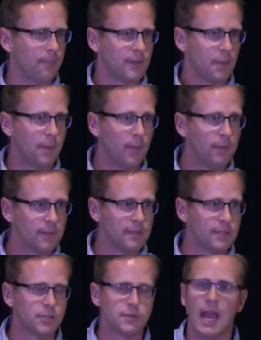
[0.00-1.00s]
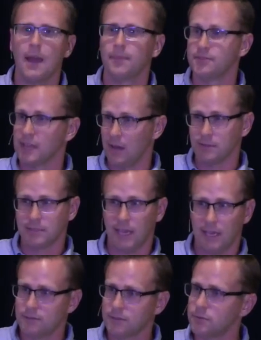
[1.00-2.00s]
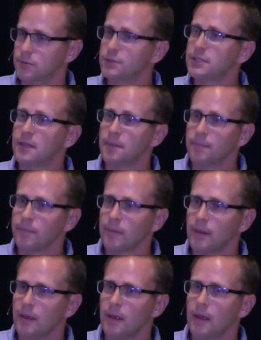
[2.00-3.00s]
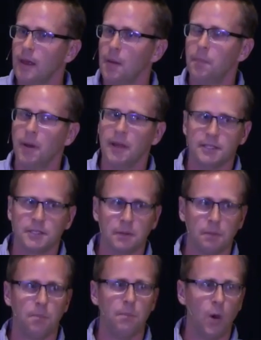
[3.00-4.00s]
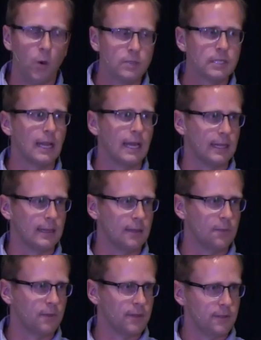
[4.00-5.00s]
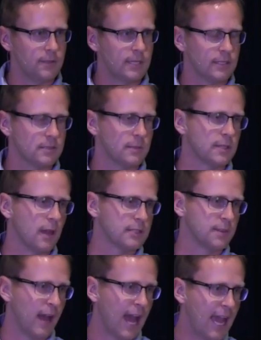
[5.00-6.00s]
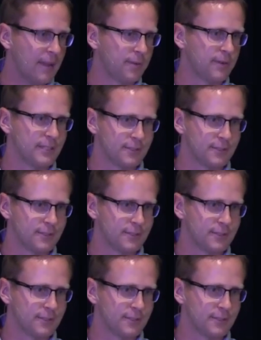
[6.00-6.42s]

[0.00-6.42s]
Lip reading: public ministry happens outside of Jerusalem. But it's most likely, when the New Testament talks about high priests or